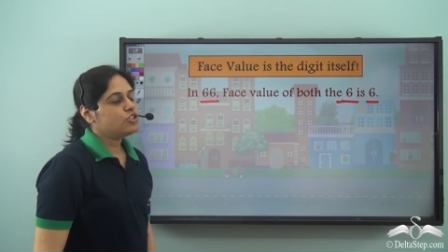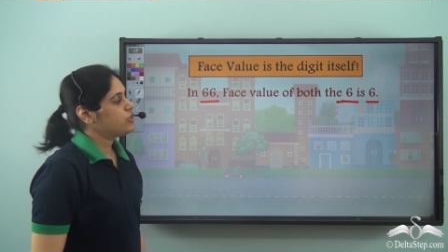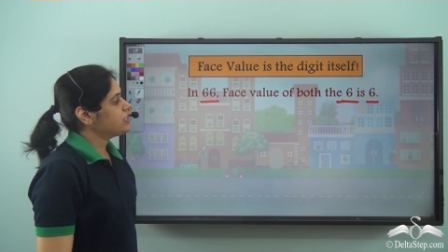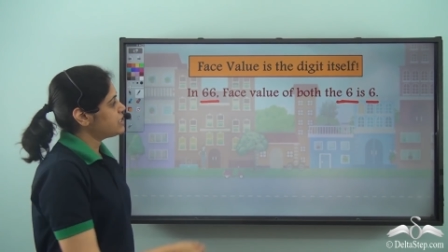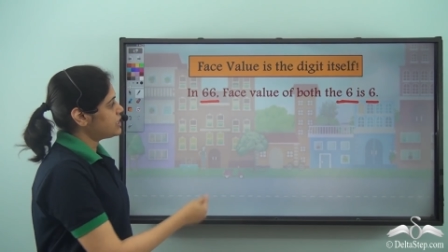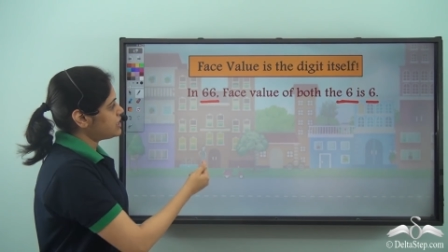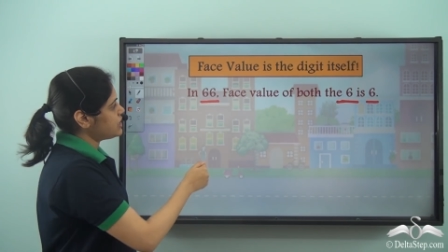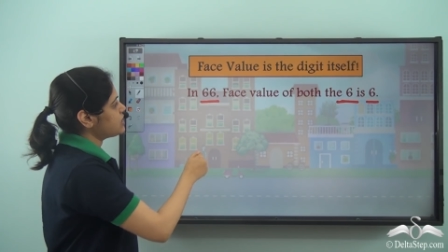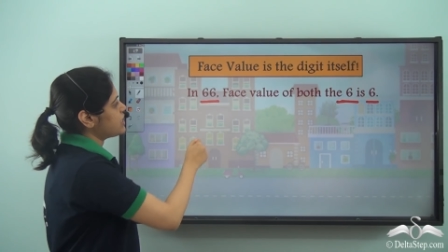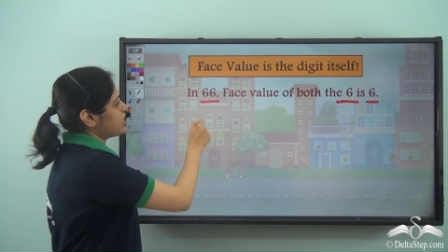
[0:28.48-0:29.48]
So in
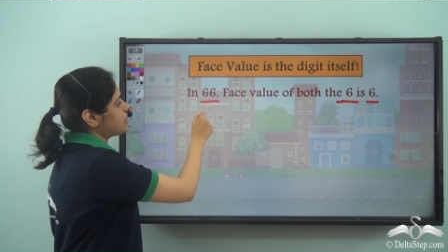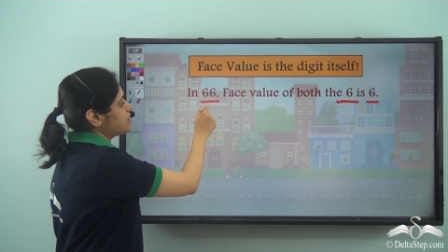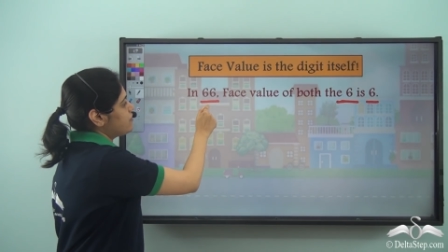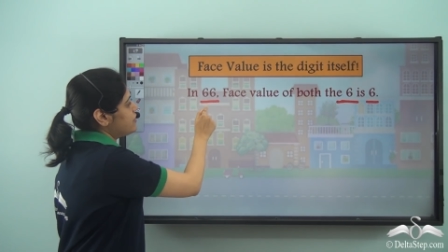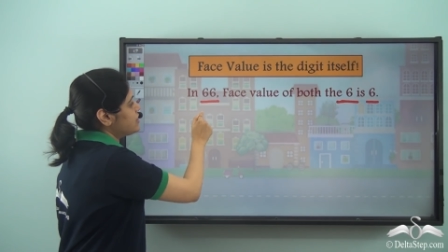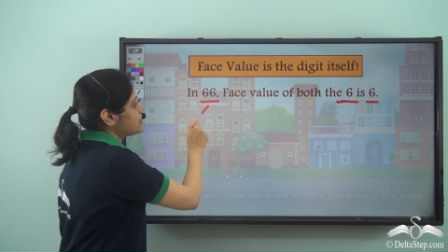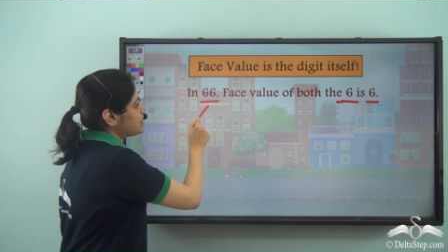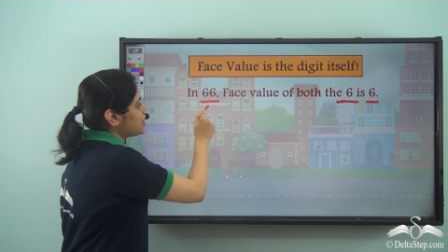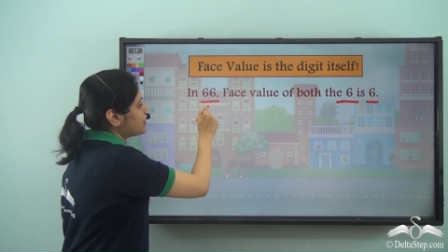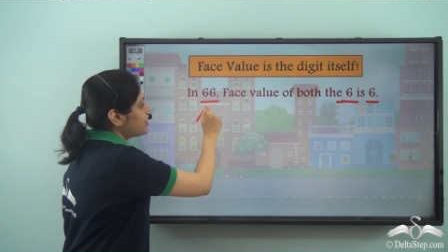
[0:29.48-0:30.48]
66, we
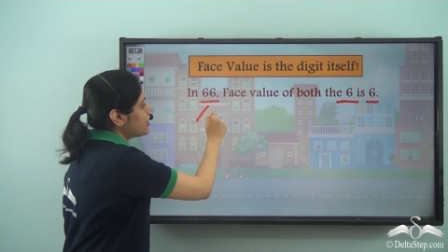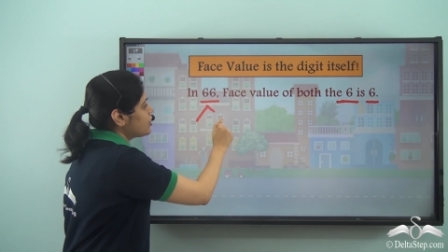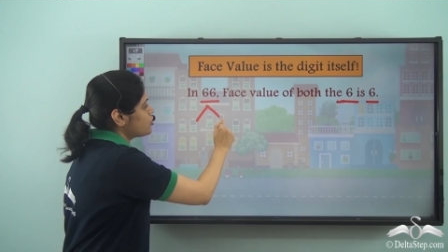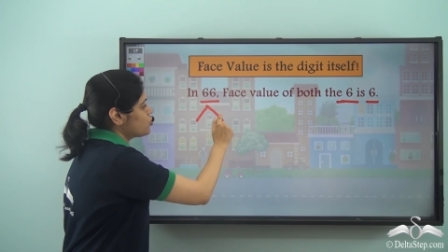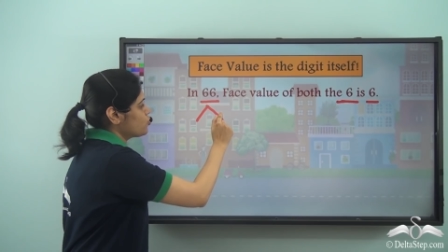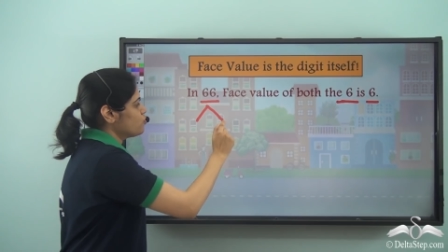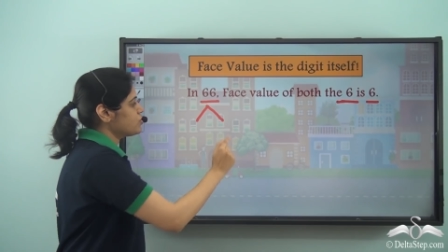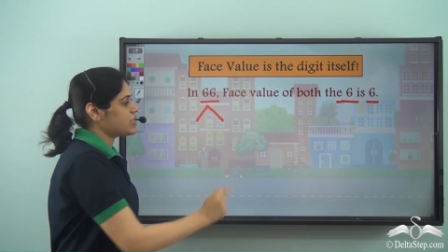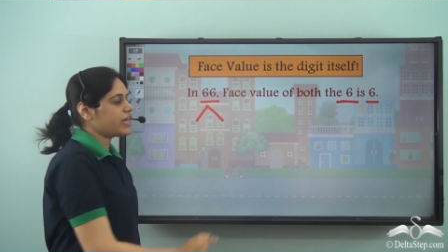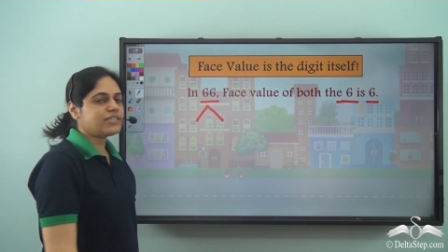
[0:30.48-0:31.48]
see that there are
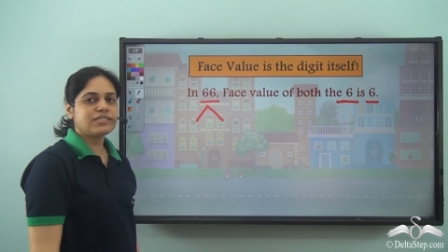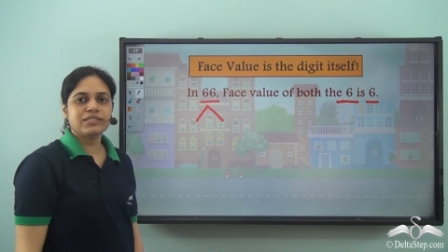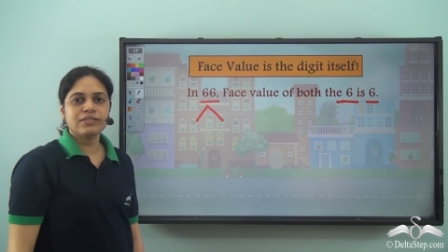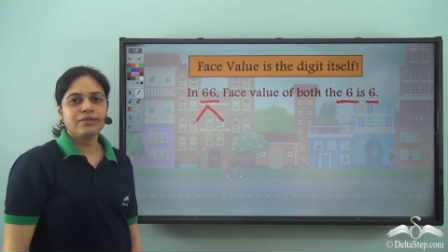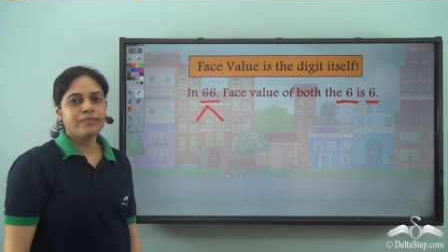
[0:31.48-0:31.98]
two 6s